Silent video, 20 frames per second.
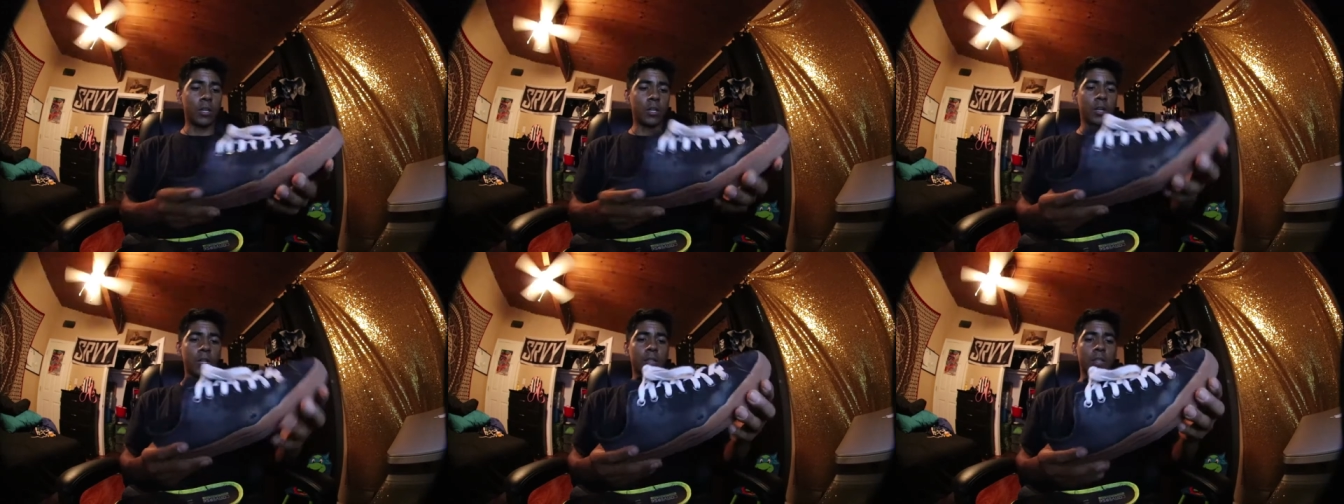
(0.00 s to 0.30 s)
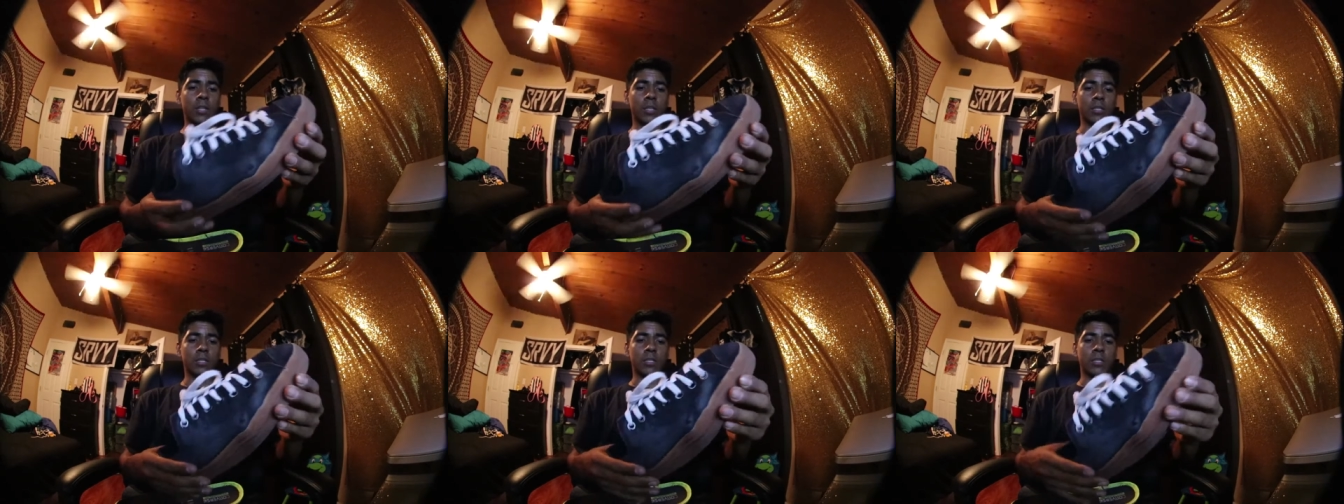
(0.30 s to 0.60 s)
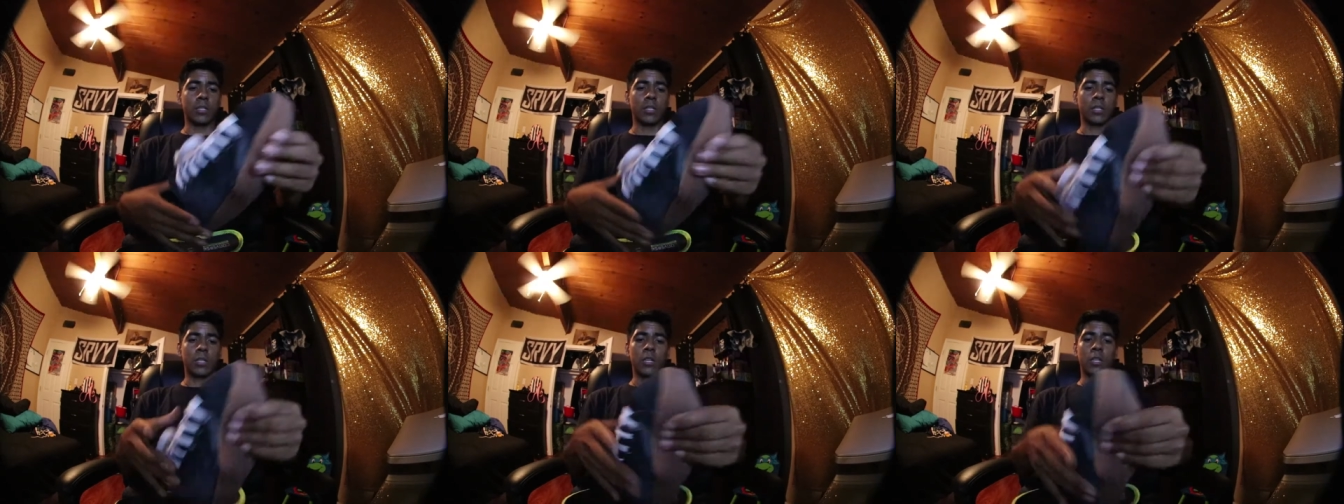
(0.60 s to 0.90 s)
Look at
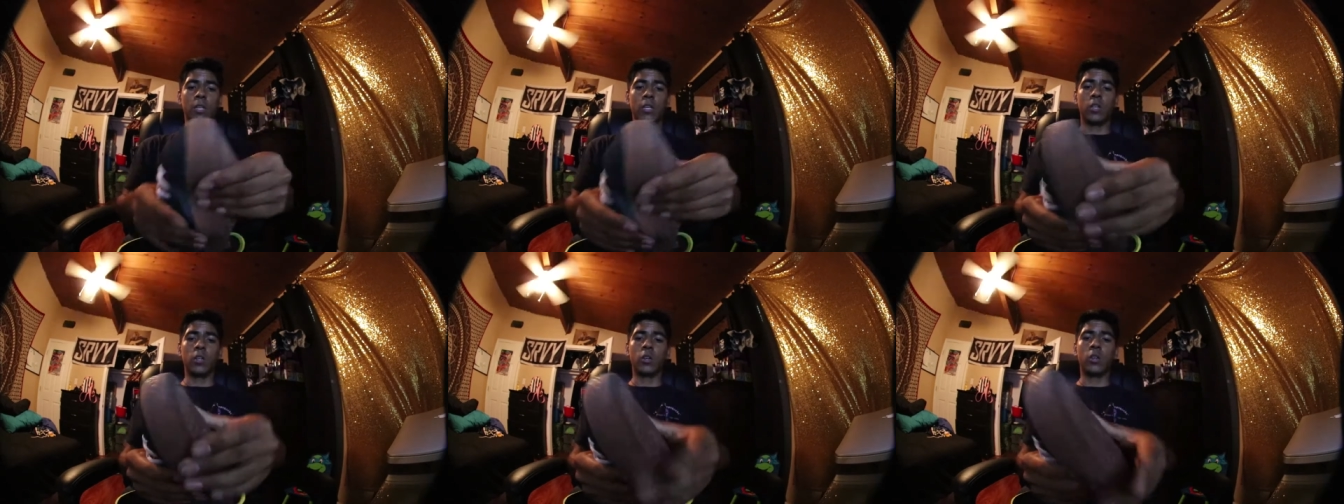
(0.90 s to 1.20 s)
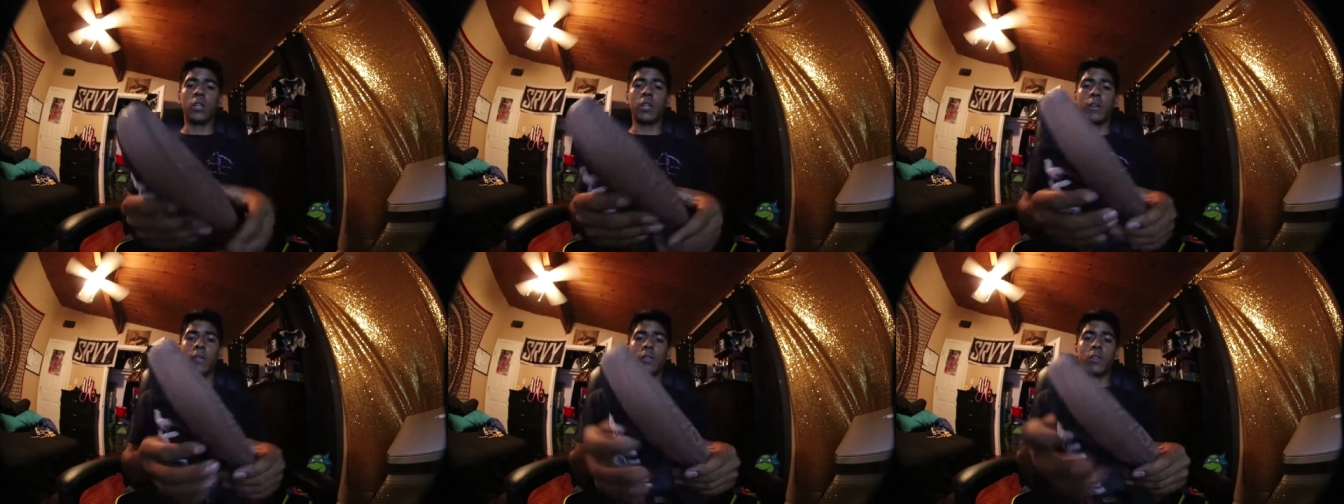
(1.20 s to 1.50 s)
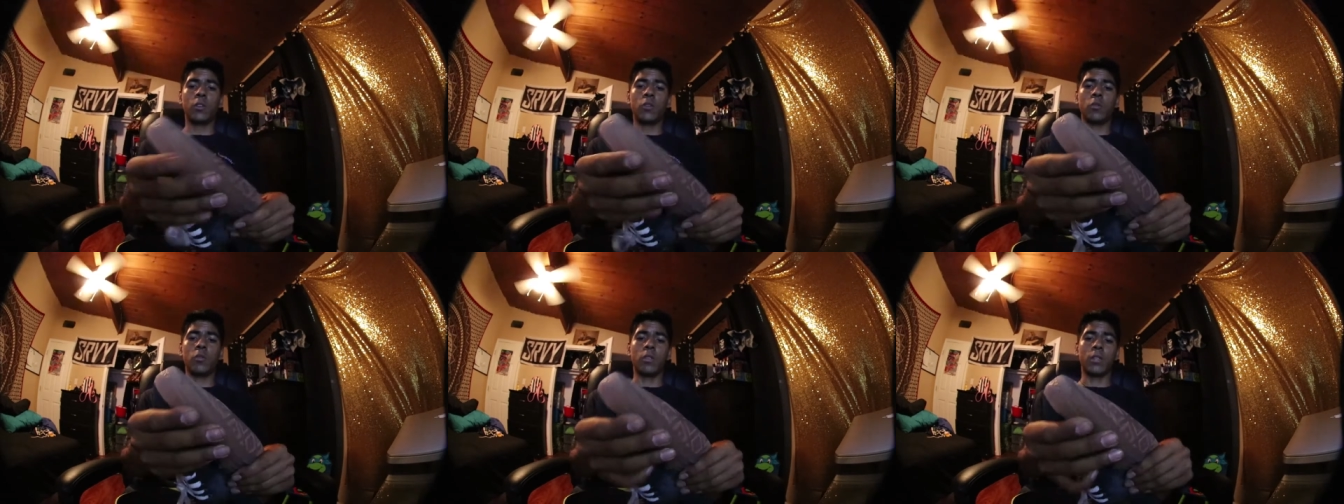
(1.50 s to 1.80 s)
this. You could
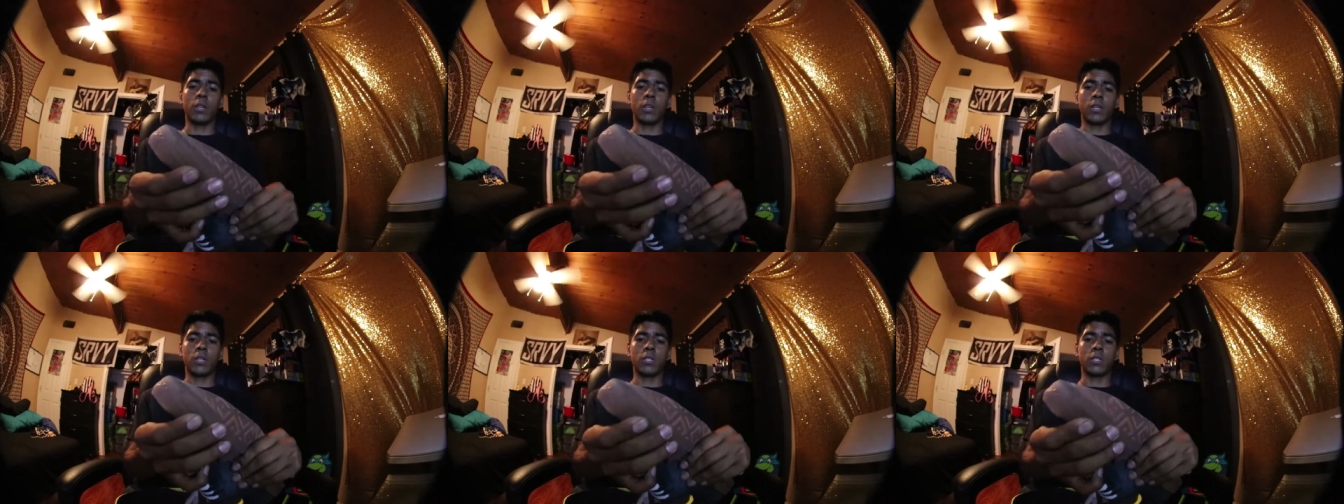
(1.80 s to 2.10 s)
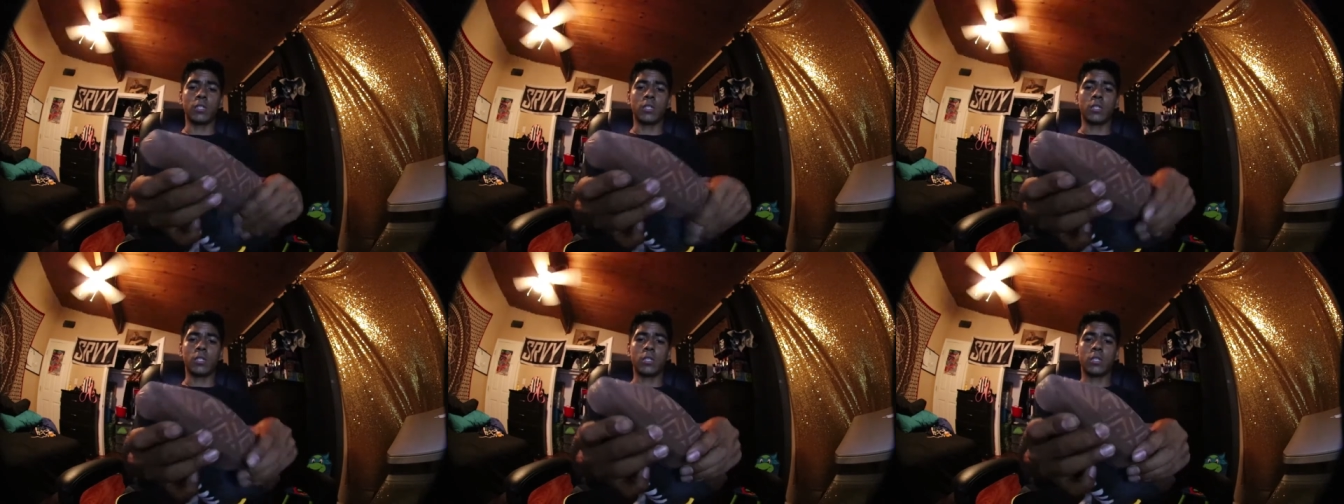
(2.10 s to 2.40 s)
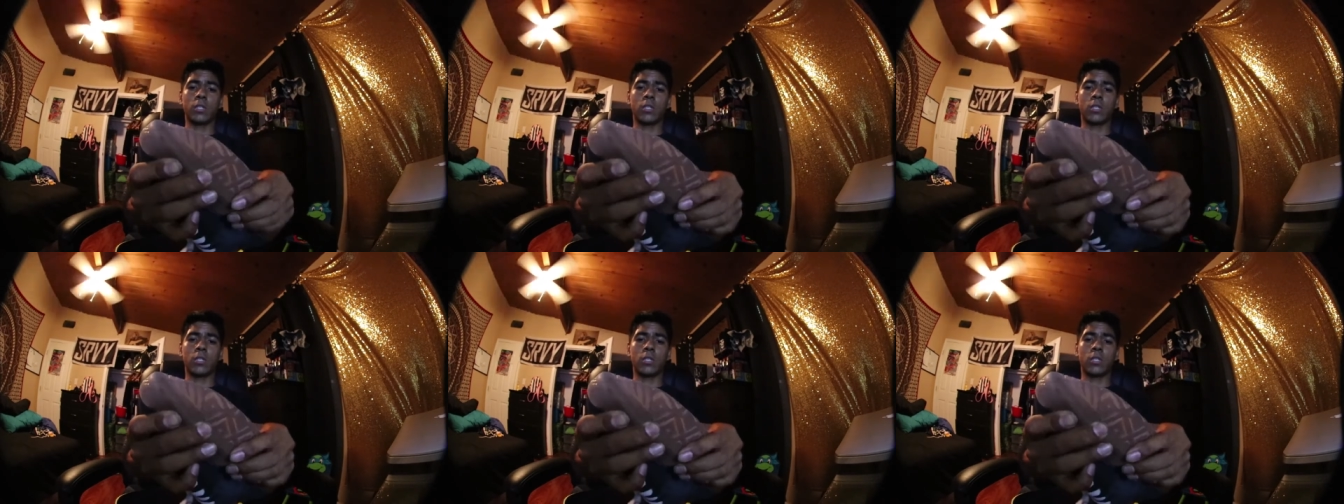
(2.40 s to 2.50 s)
even do this.